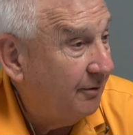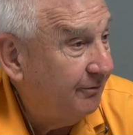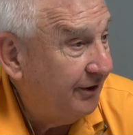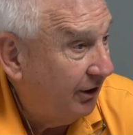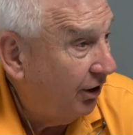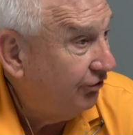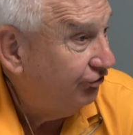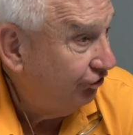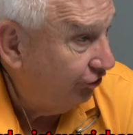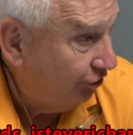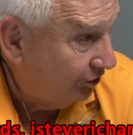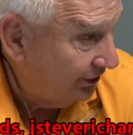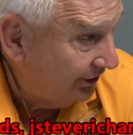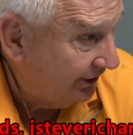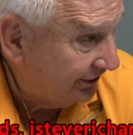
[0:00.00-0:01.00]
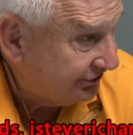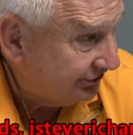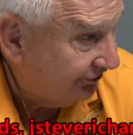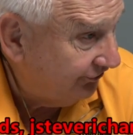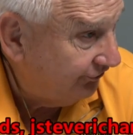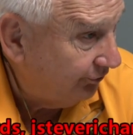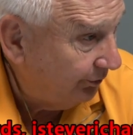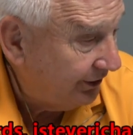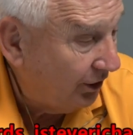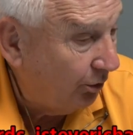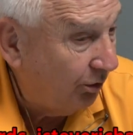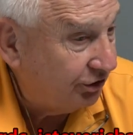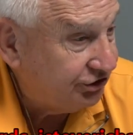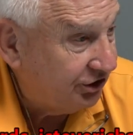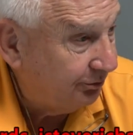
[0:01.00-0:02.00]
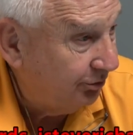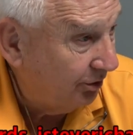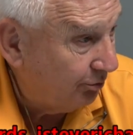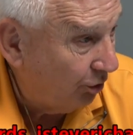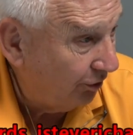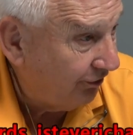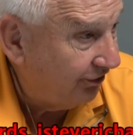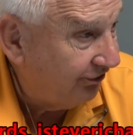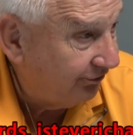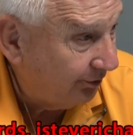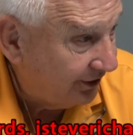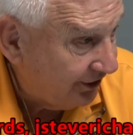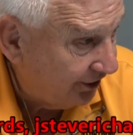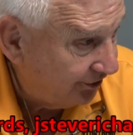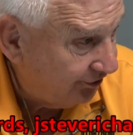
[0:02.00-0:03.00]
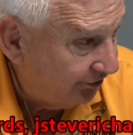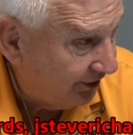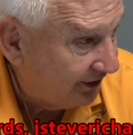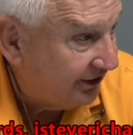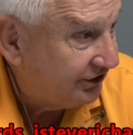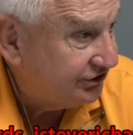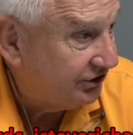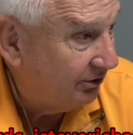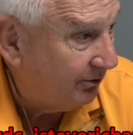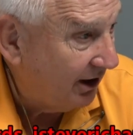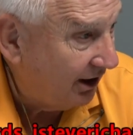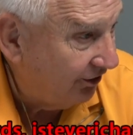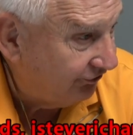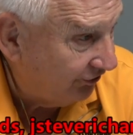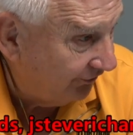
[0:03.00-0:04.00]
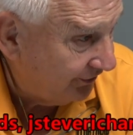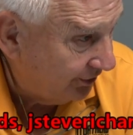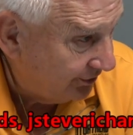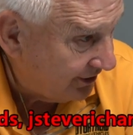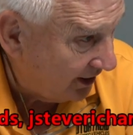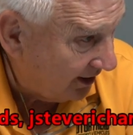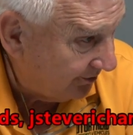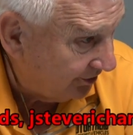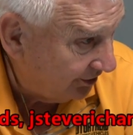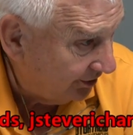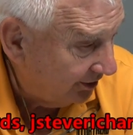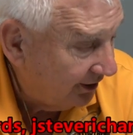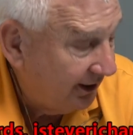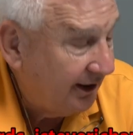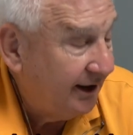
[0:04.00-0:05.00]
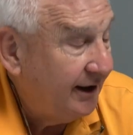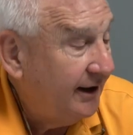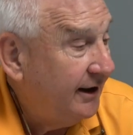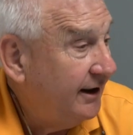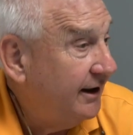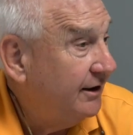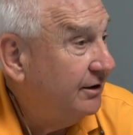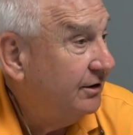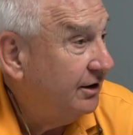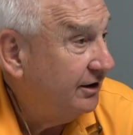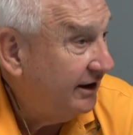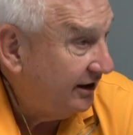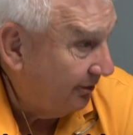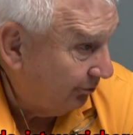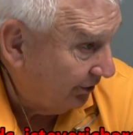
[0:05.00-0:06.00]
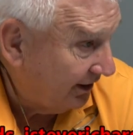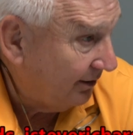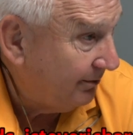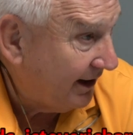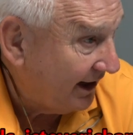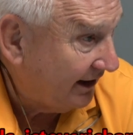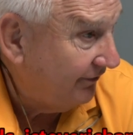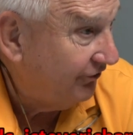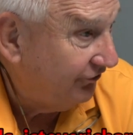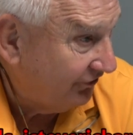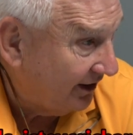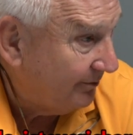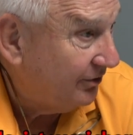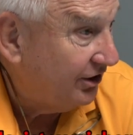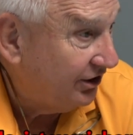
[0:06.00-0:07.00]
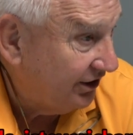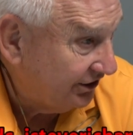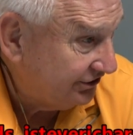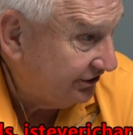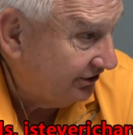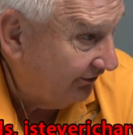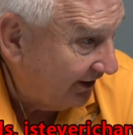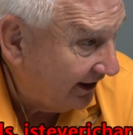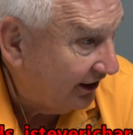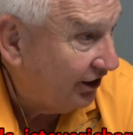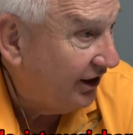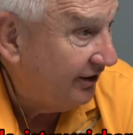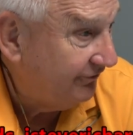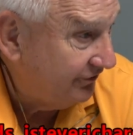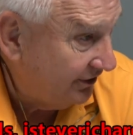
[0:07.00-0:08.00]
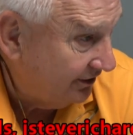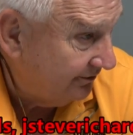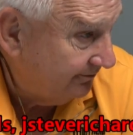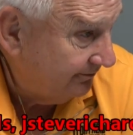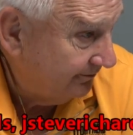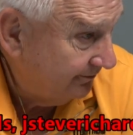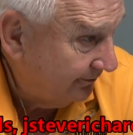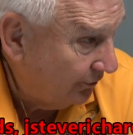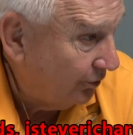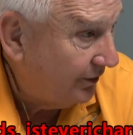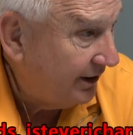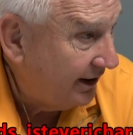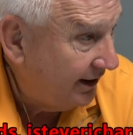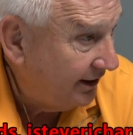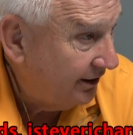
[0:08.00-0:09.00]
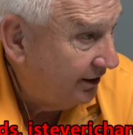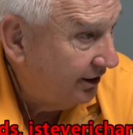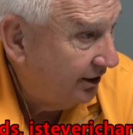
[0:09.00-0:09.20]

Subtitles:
There are two conditions. We don't want you to put more than 300 additional miles on the odometer, and you need to bring it back in the same condition that it left it. Okay?